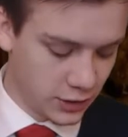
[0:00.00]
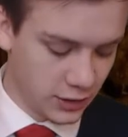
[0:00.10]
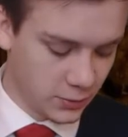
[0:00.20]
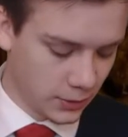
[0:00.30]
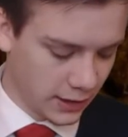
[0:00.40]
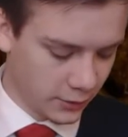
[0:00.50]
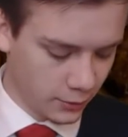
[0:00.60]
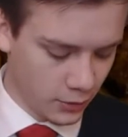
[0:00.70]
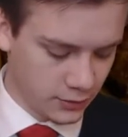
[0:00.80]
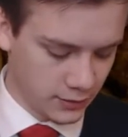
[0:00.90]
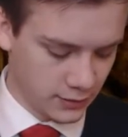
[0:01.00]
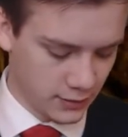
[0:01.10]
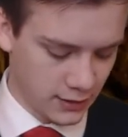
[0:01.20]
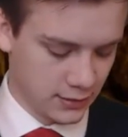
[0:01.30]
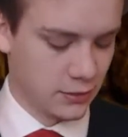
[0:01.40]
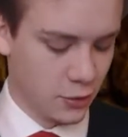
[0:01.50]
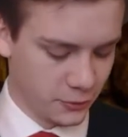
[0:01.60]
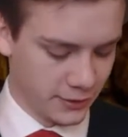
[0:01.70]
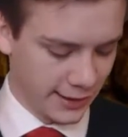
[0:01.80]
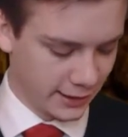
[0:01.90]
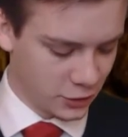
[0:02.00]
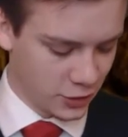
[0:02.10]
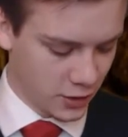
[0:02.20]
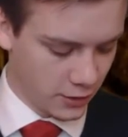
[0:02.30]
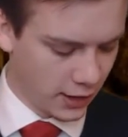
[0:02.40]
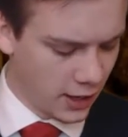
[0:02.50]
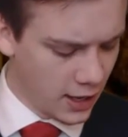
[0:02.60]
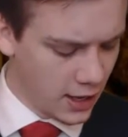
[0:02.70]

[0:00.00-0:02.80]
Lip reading: cheeks were like roses, his nose like a cherry.